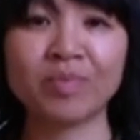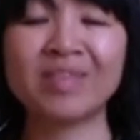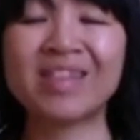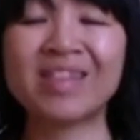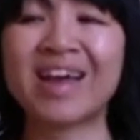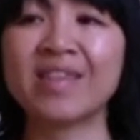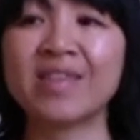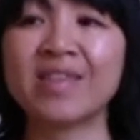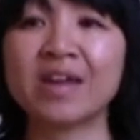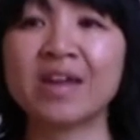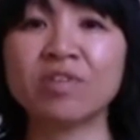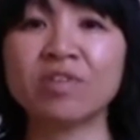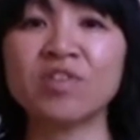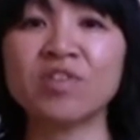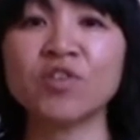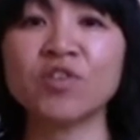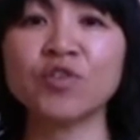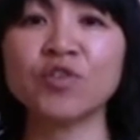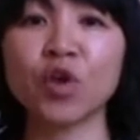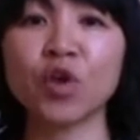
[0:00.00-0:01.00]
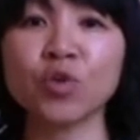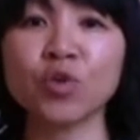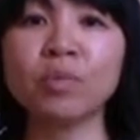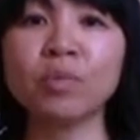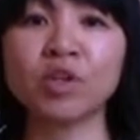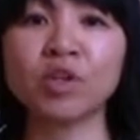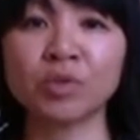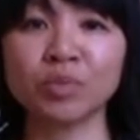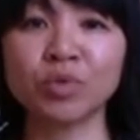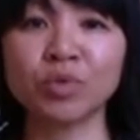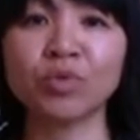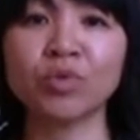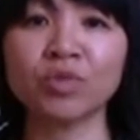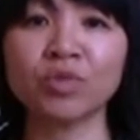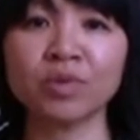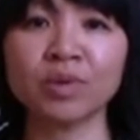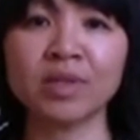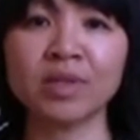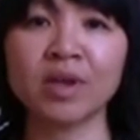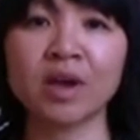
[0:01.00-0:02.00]
That there is so much more
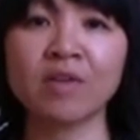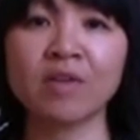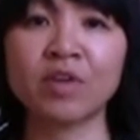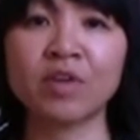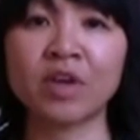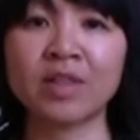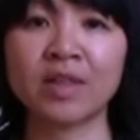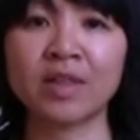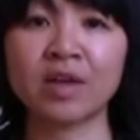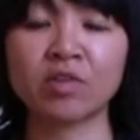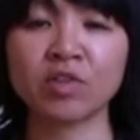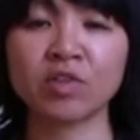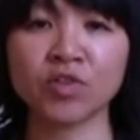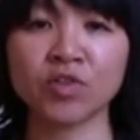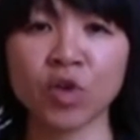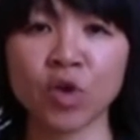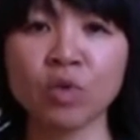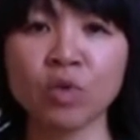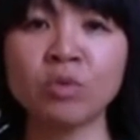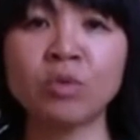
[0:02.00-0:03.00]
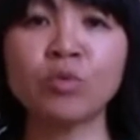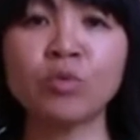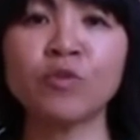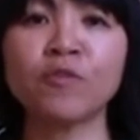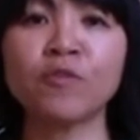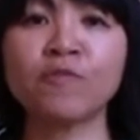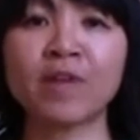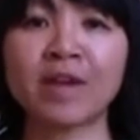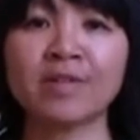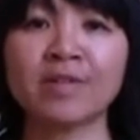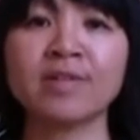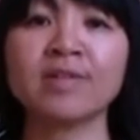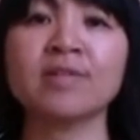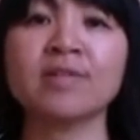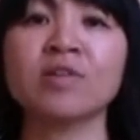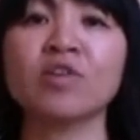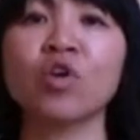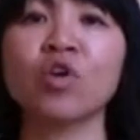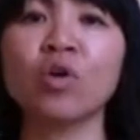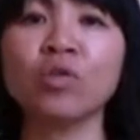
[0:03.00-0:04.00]
to uncover, and there are so many more
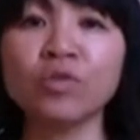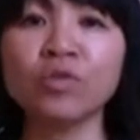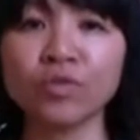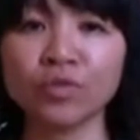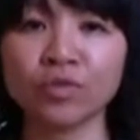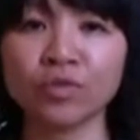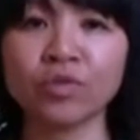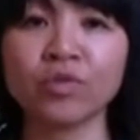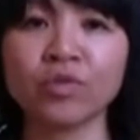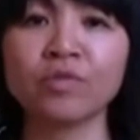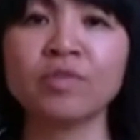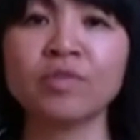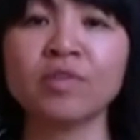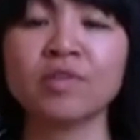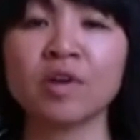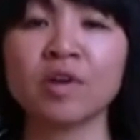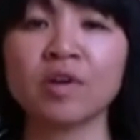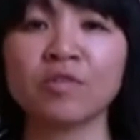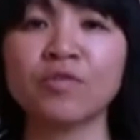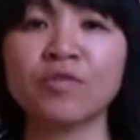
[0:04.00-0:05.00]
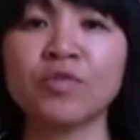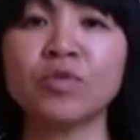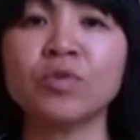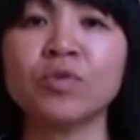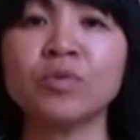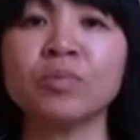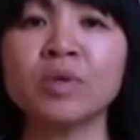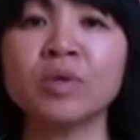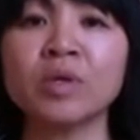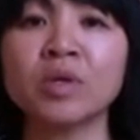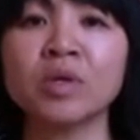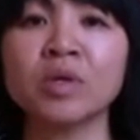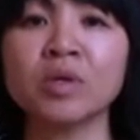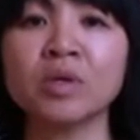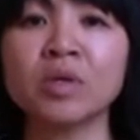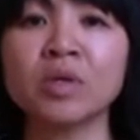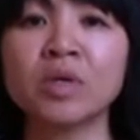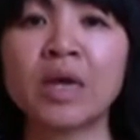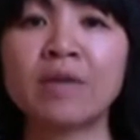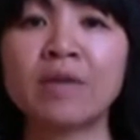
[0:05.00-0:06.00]
facets and contours of this art form,
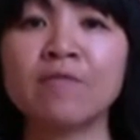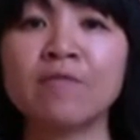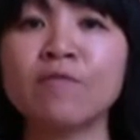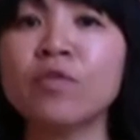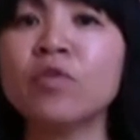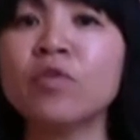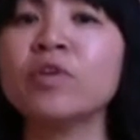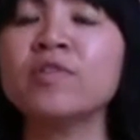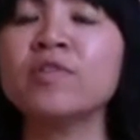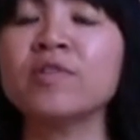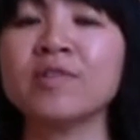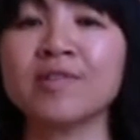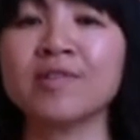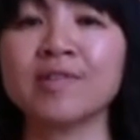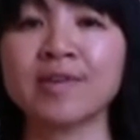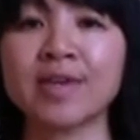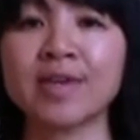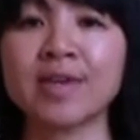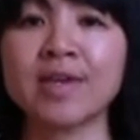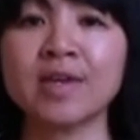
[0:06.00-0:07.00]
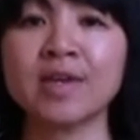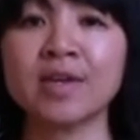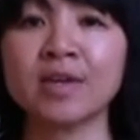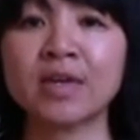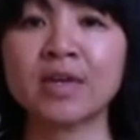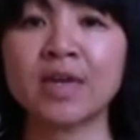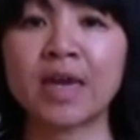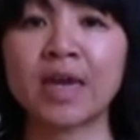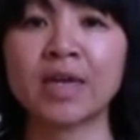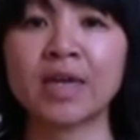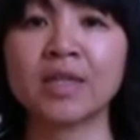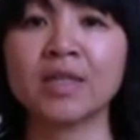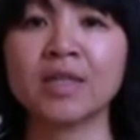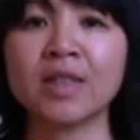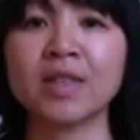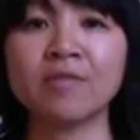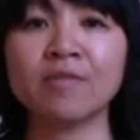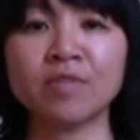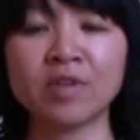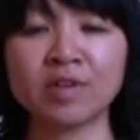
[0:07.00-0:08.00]
and voices to hear,
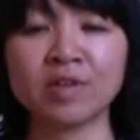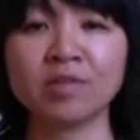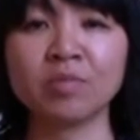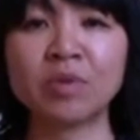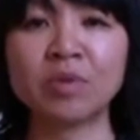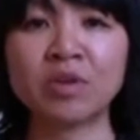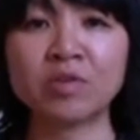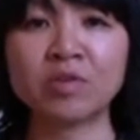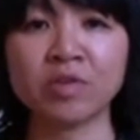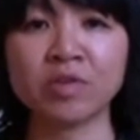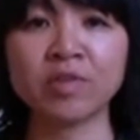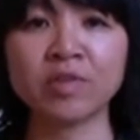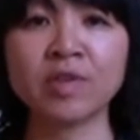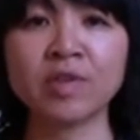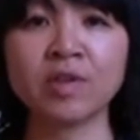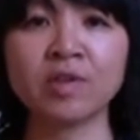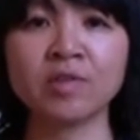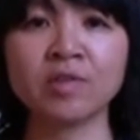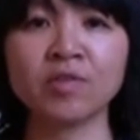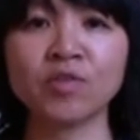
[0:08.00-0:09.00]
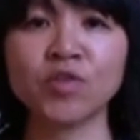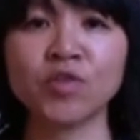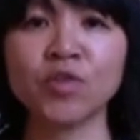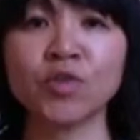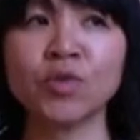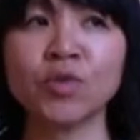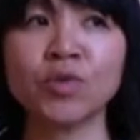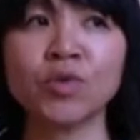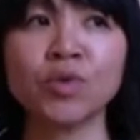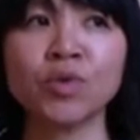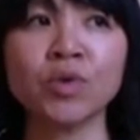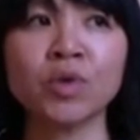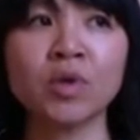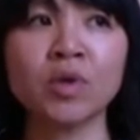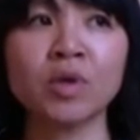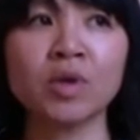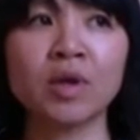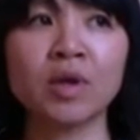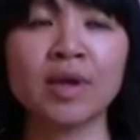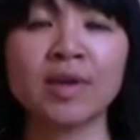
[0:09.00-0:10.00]
and lived experiences to
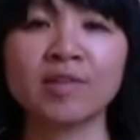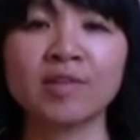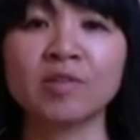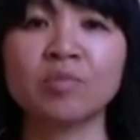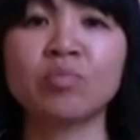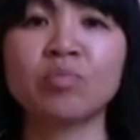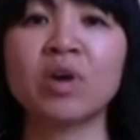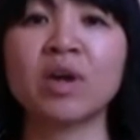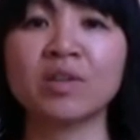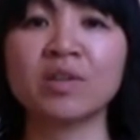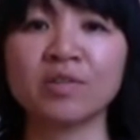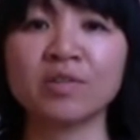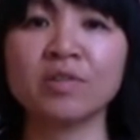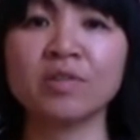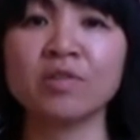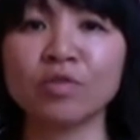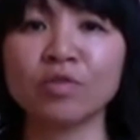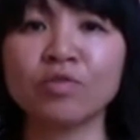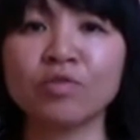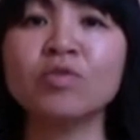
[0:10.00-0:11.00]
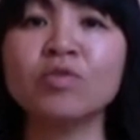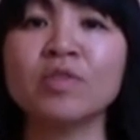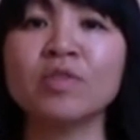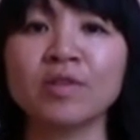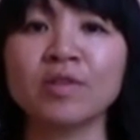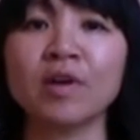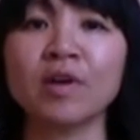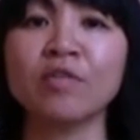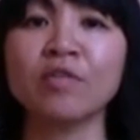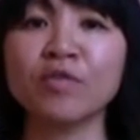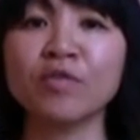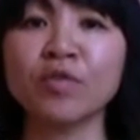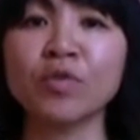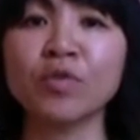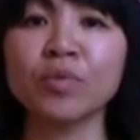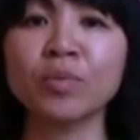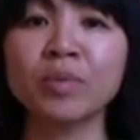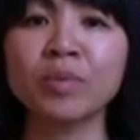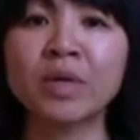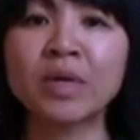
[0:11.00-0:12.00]
express through this art
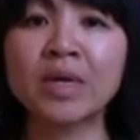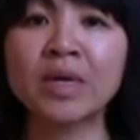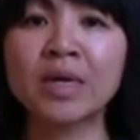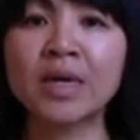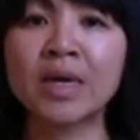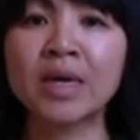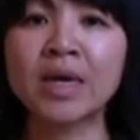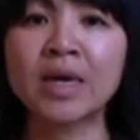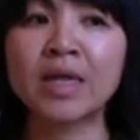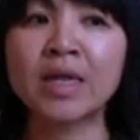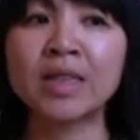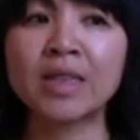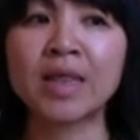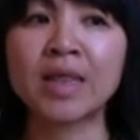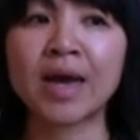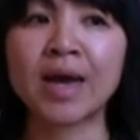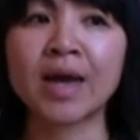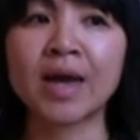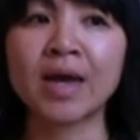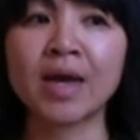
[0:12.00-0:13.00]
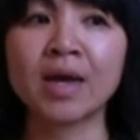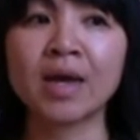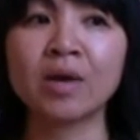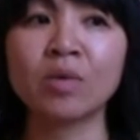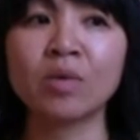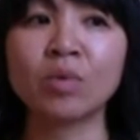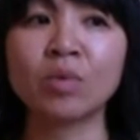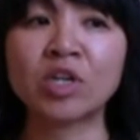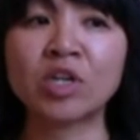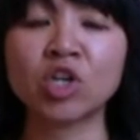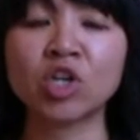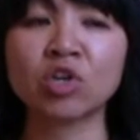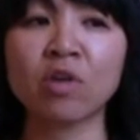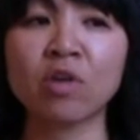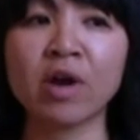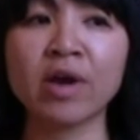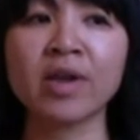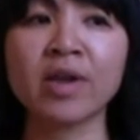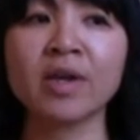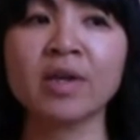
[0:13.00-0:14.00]
form, that we're
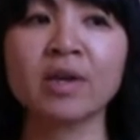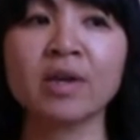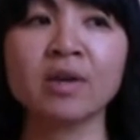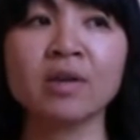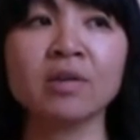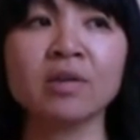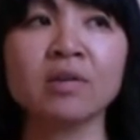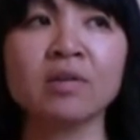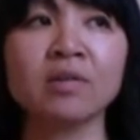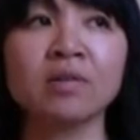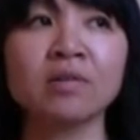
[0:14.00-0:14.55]
trying.